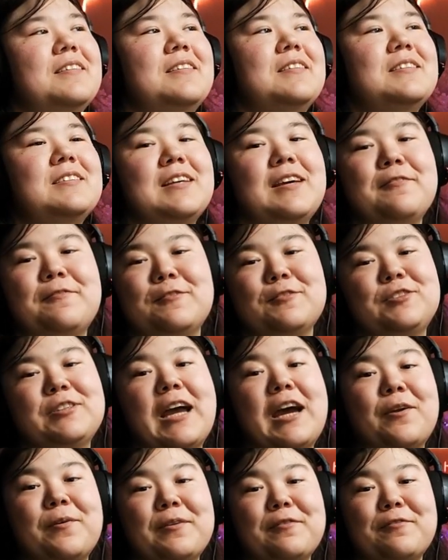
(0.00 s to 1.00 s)
Is that
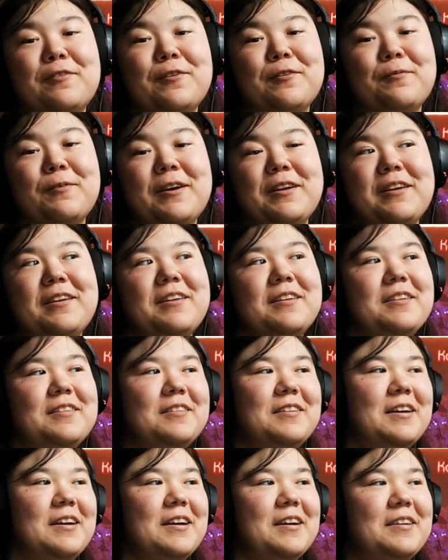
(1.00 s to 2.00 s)
foreshadowing for what
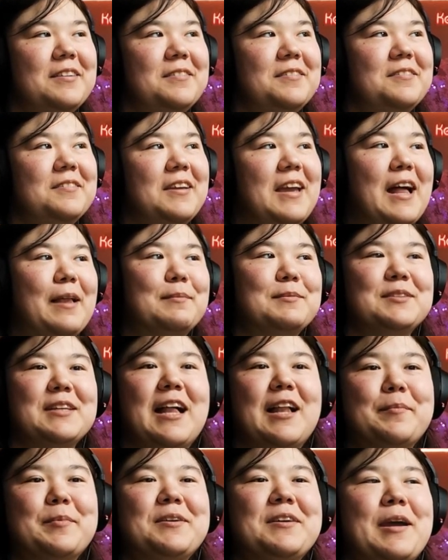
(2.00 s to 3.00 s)
Callum's
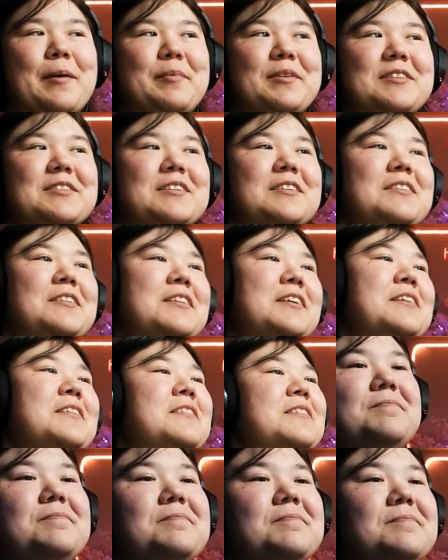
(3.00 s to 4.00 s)
amulet's gonna look like?
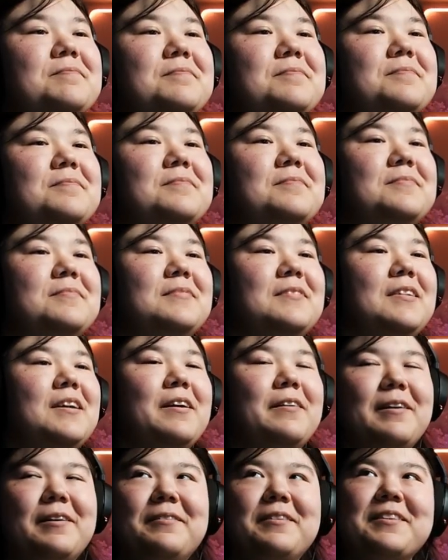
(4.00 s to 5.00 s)

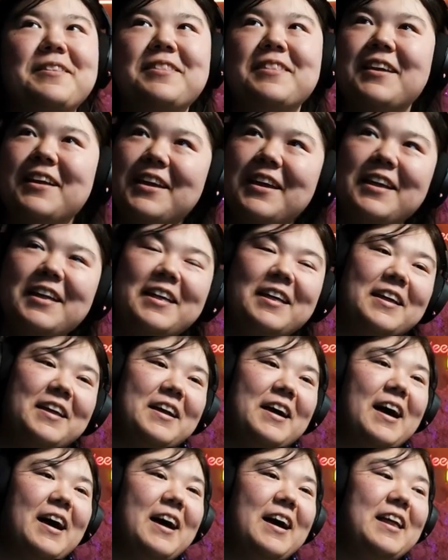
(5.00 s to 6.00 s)
All right, well,
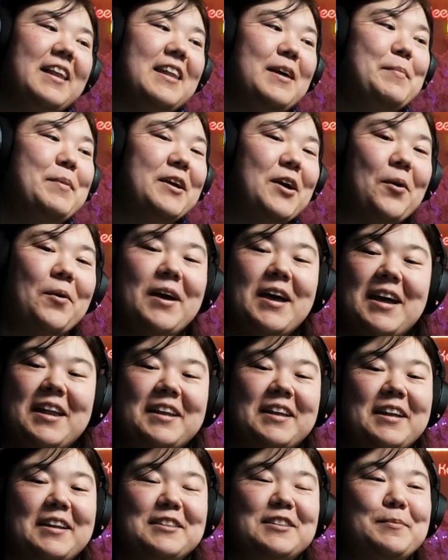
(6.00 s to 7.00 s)
let me go ahead
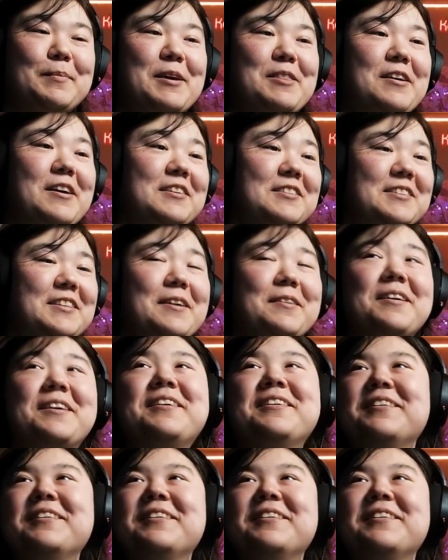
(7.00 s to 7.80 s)
and get into my thoughts then.